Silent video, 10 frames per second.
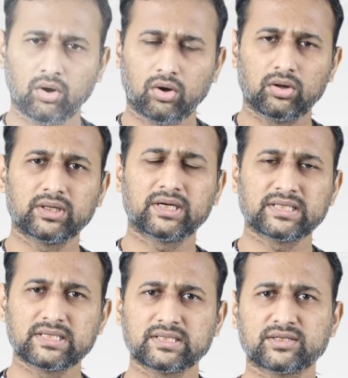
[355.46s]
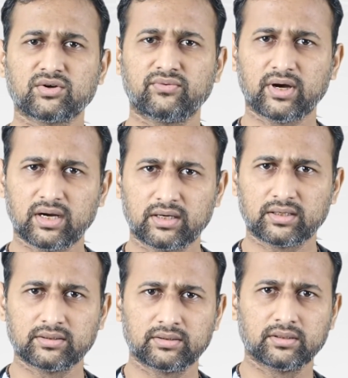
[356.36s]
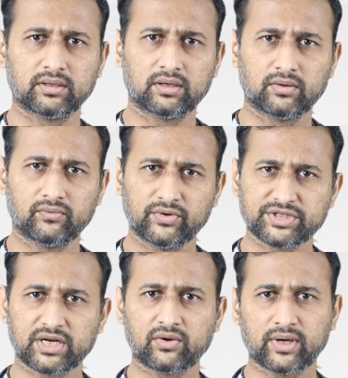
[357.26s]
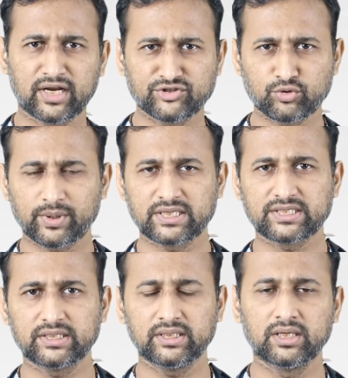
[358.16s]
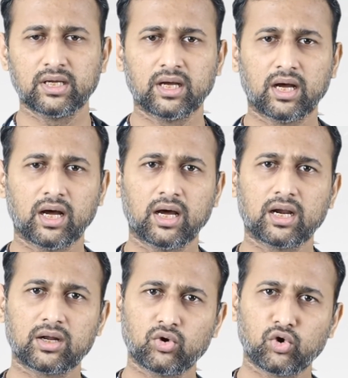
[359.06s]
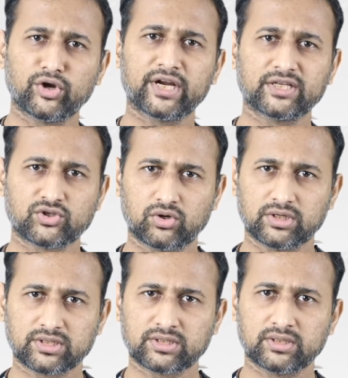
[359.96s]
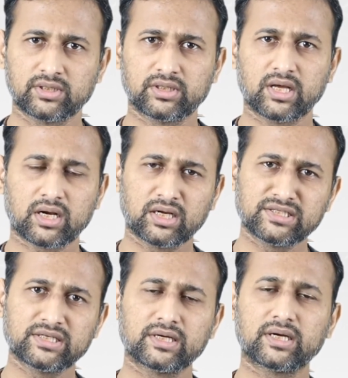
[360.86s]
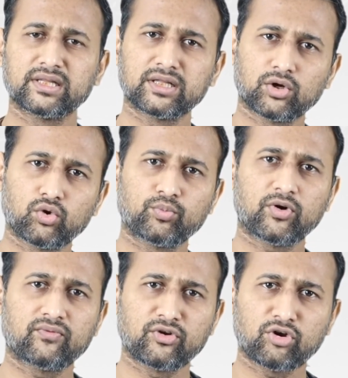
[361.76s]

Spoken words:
All the diseases of heart which require angioplasty are chronic disorders. They are considered in the group of